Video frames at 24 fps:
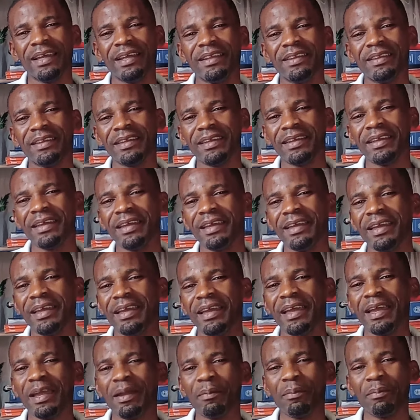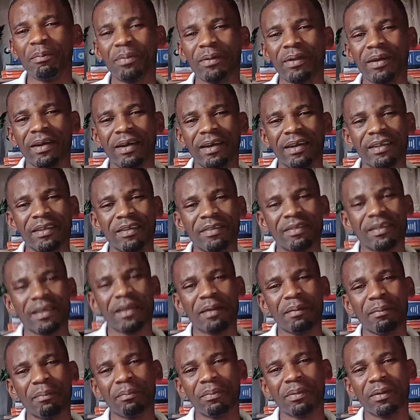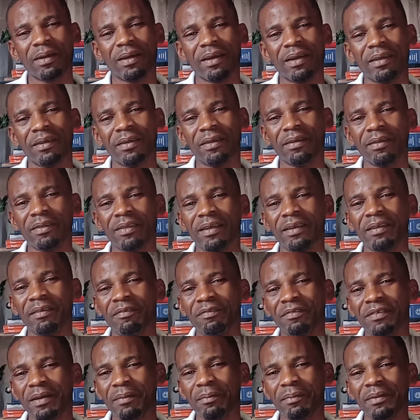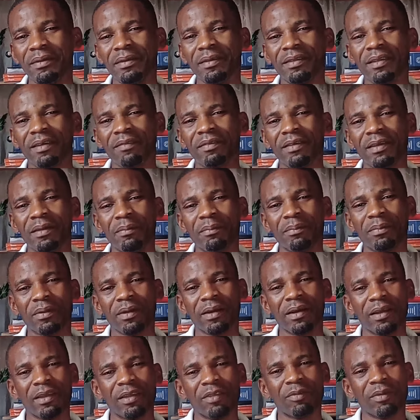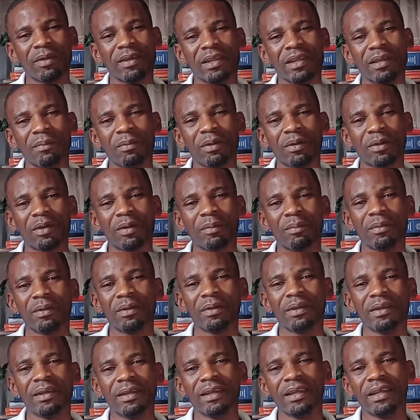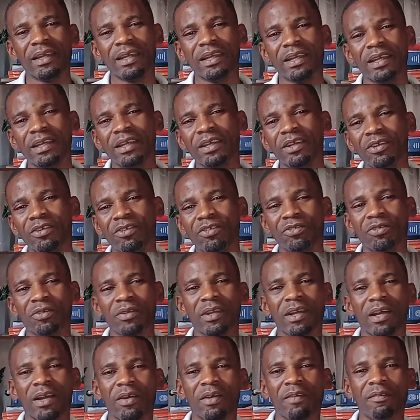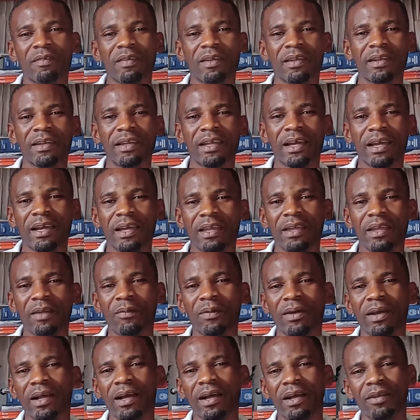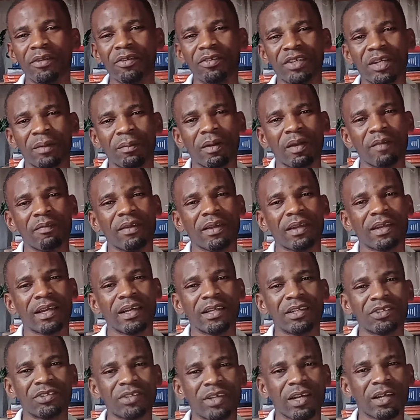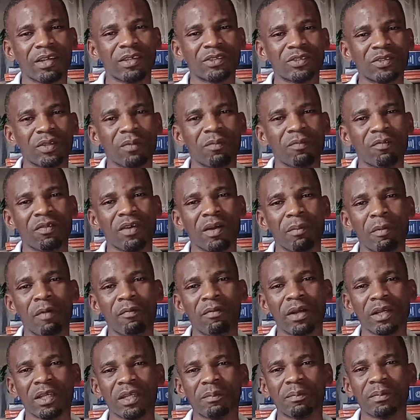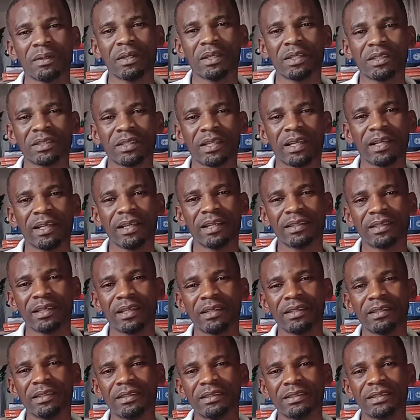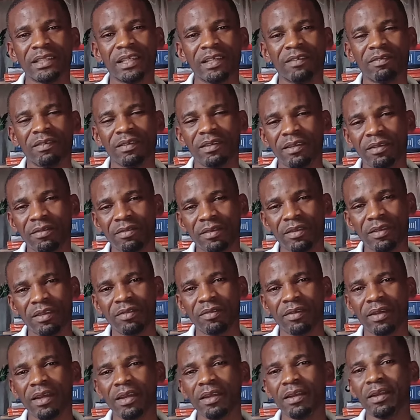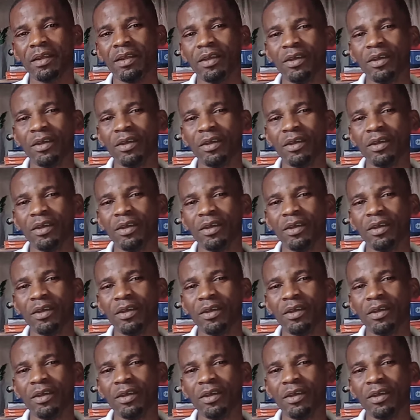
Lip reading: the employees, the employers, and the families of the employees when they become injured or if they die while on the job or if they contract some form of occupational health and safety disease, right?